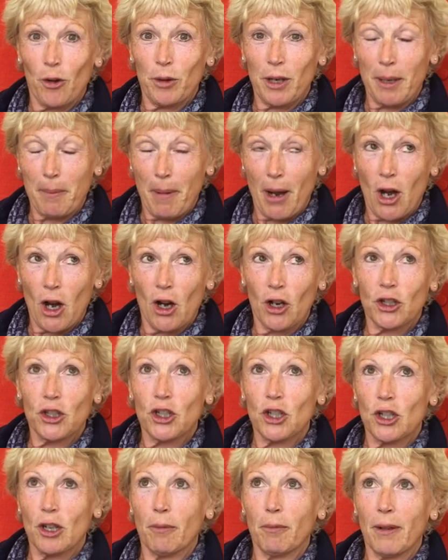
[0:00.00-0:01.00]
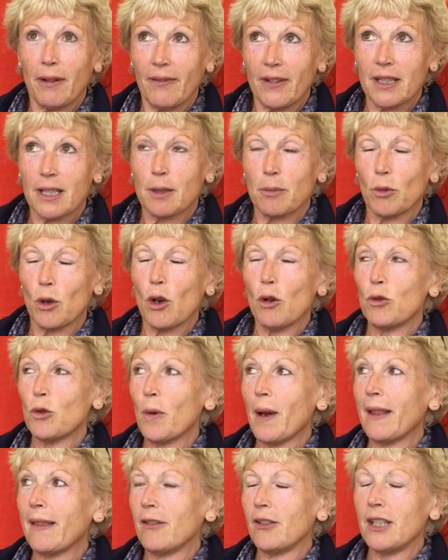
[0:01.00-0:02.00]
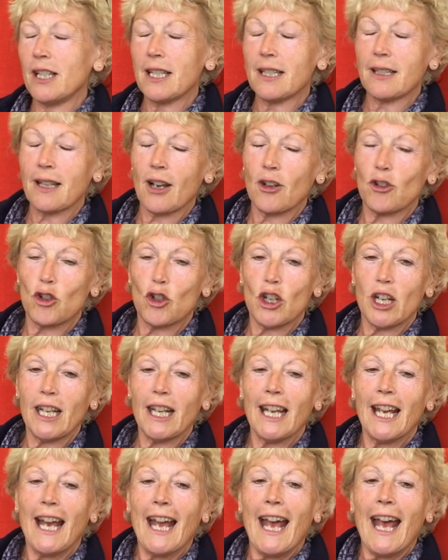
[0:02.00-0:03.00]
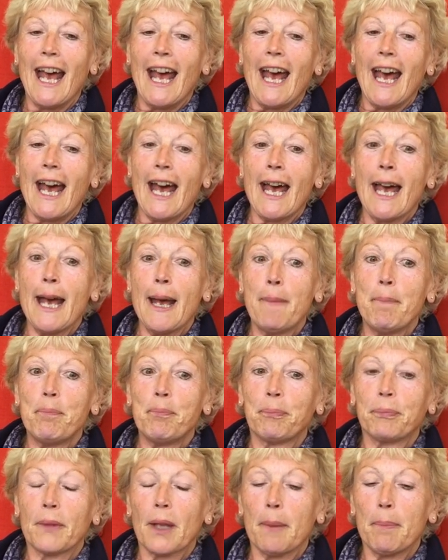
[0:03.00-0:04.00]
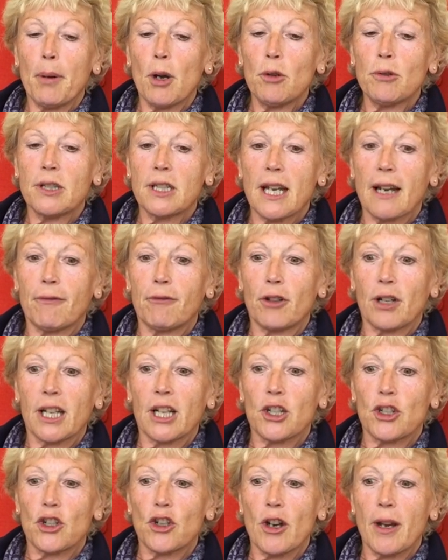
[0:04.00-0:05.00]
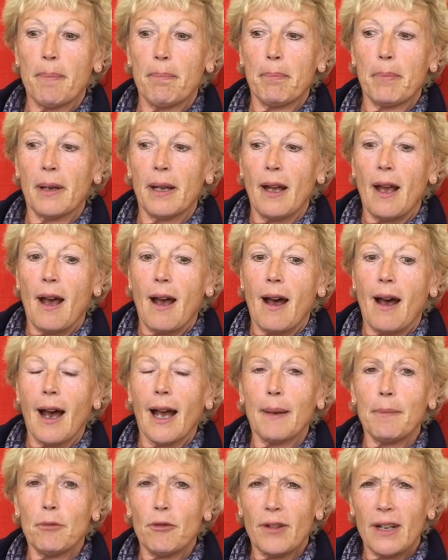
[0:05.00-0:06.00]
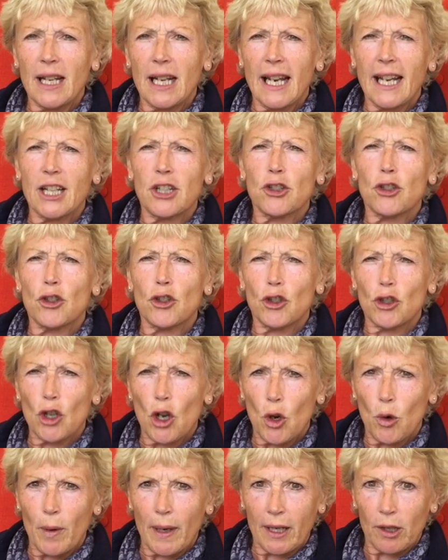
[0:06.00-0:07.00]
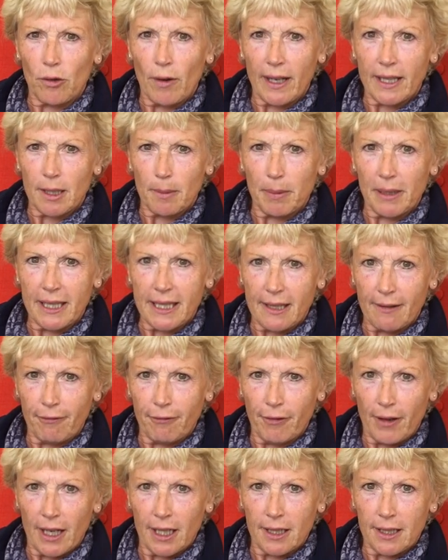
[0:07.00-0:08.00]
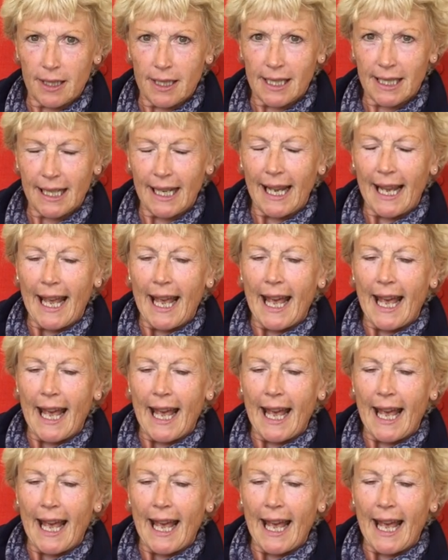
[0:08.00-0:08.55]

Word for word: only March and we've had some cold weather in this country. Um, post Africa trip, I'm feeling so incredibly different.